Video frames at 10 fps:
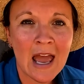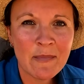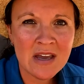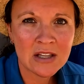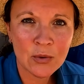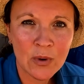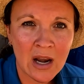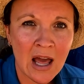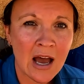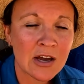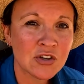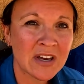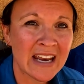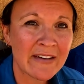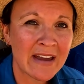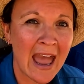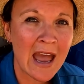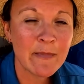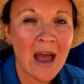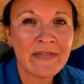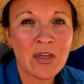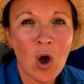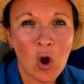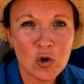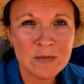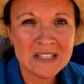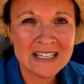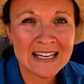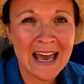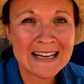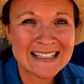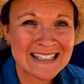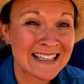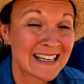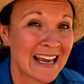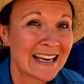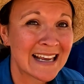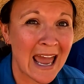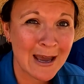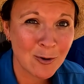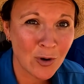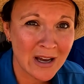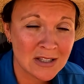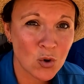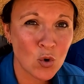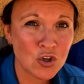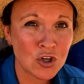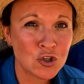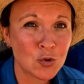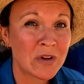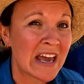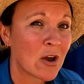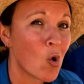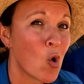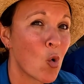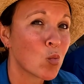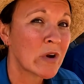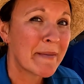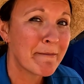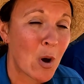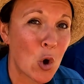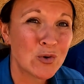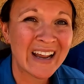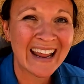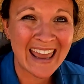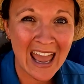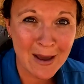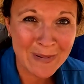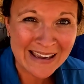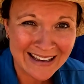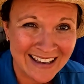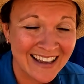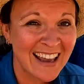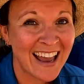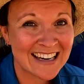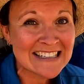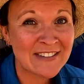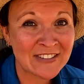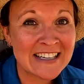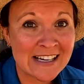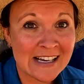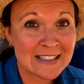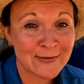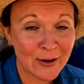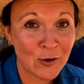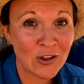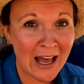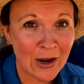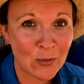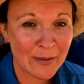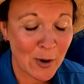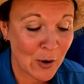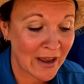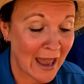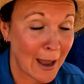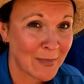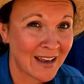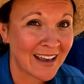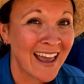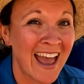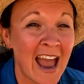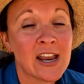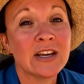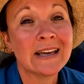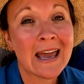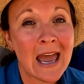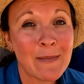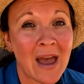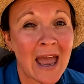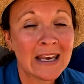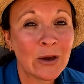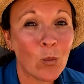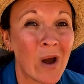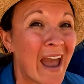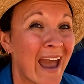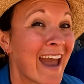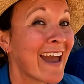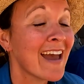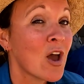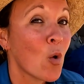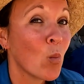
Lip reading: Camping at Lorella, you can either camp at the homestead at designated campgrounds or you can do what they call remote camping. And it definitely does feel like remote camping, and you can camp anywhere